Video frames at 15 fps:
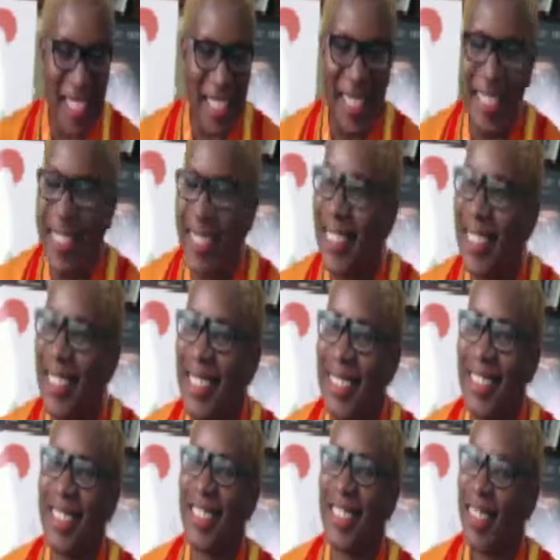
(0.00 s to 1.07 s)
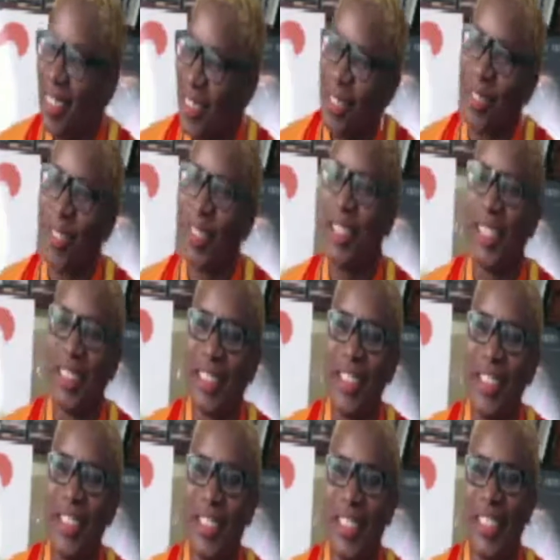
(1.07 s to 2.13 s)
and a t-shirt, and usually a right.
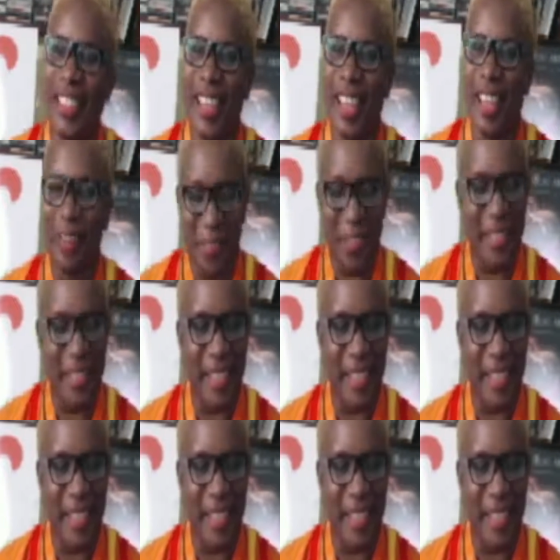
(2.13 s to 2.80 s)
shirt that I've designed.